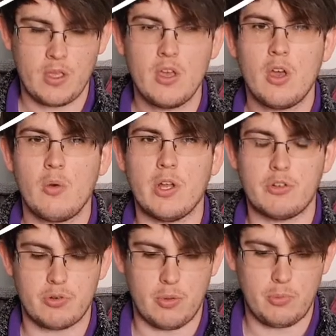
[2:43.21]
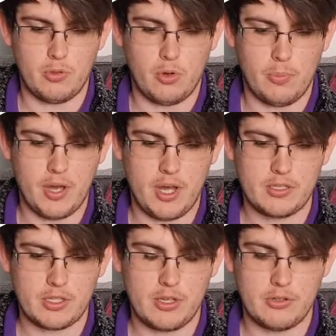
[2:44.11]
When trouble or
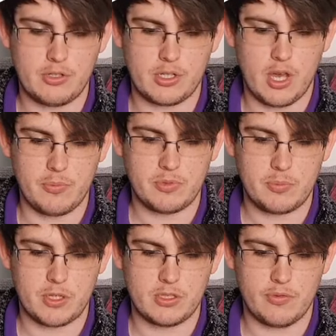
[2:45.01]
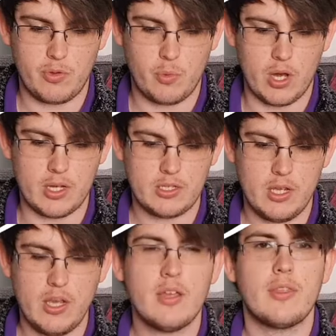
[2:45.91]
persecution comes because of the word,
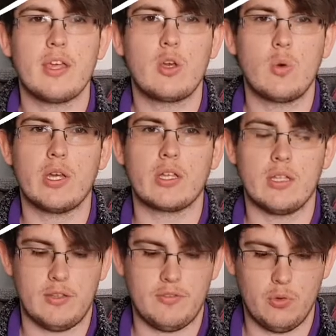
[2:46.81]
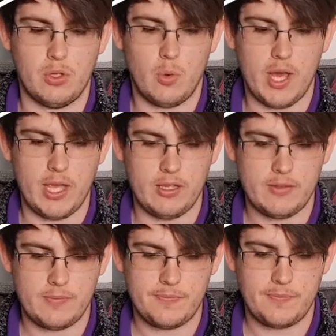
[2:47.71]
they quickly fall away.
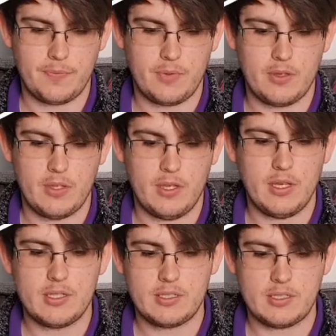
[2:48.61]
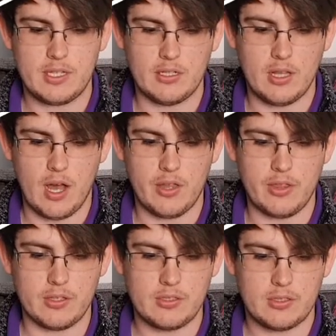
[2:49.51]
Still
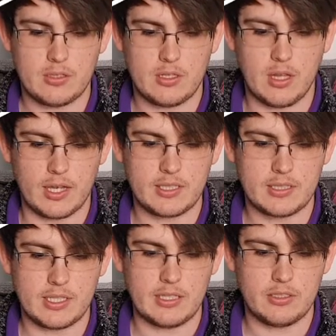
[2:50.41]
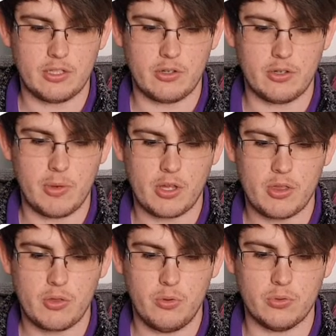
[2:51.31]
others, like seeds sown among
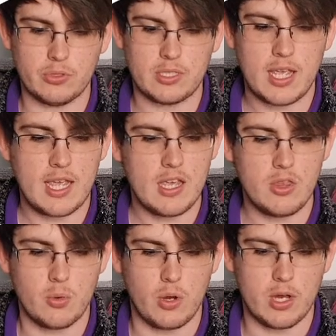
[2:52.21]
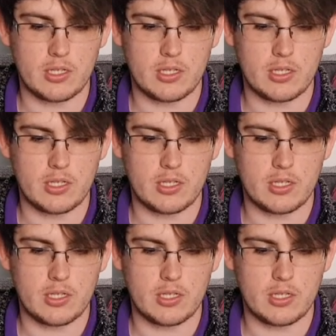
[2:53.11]
thorns, hear the word,